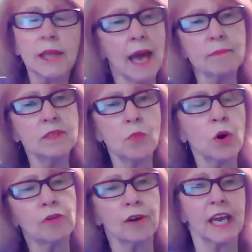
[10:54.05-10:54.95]
Lab is
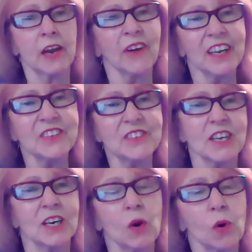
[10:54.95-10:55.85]
more gregarious
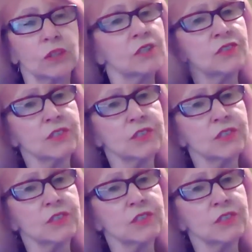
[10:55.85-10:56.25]
than a Golden.